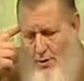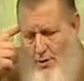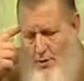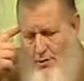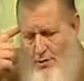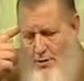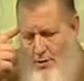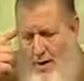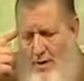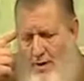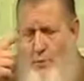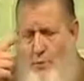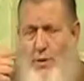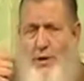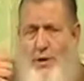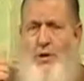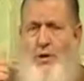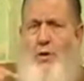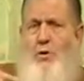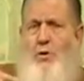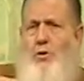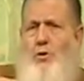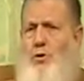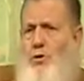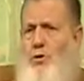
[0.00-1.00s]
learned that we
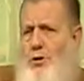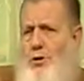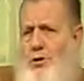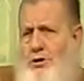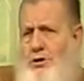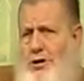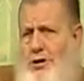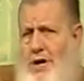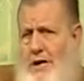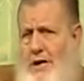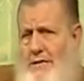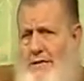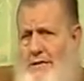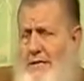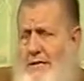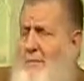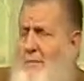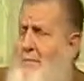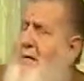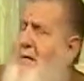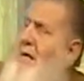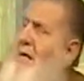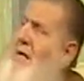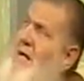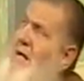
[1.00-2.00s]
don't eulogize
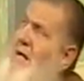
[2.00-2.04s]
him